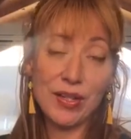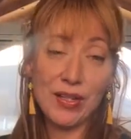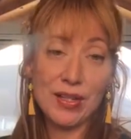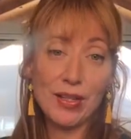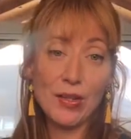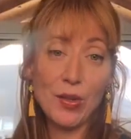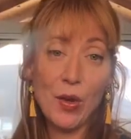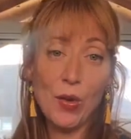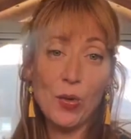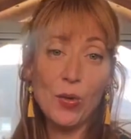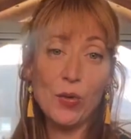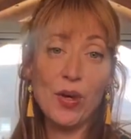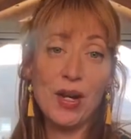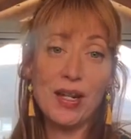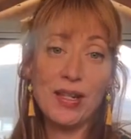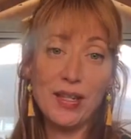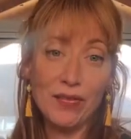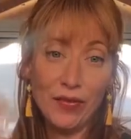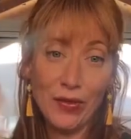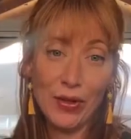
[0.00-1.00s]
because it's not
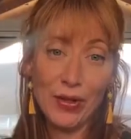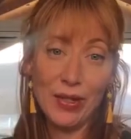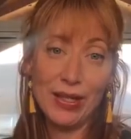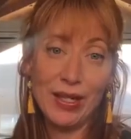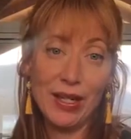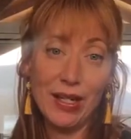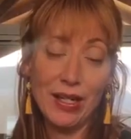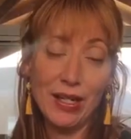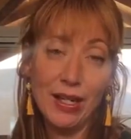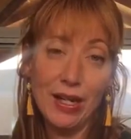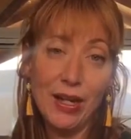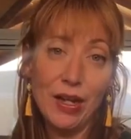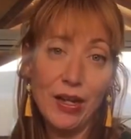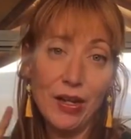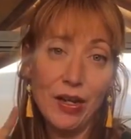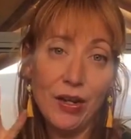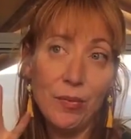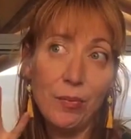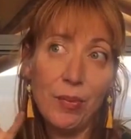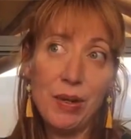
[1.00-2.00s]
always the first thing
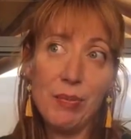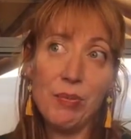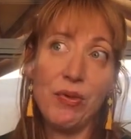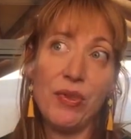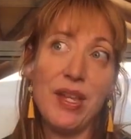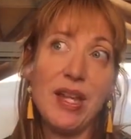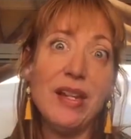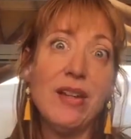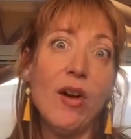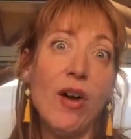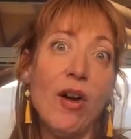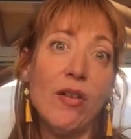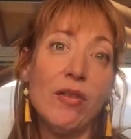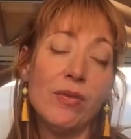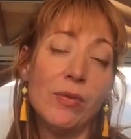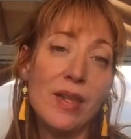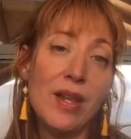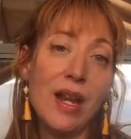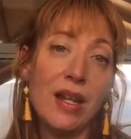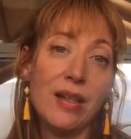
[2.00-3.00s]
people think
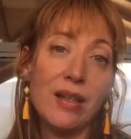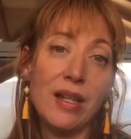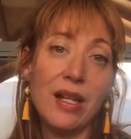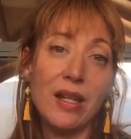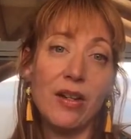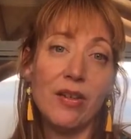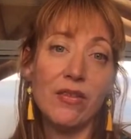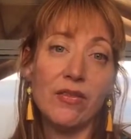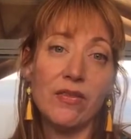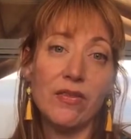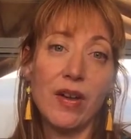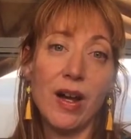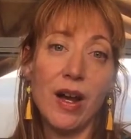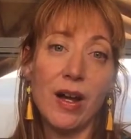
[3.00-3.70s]
of when they think of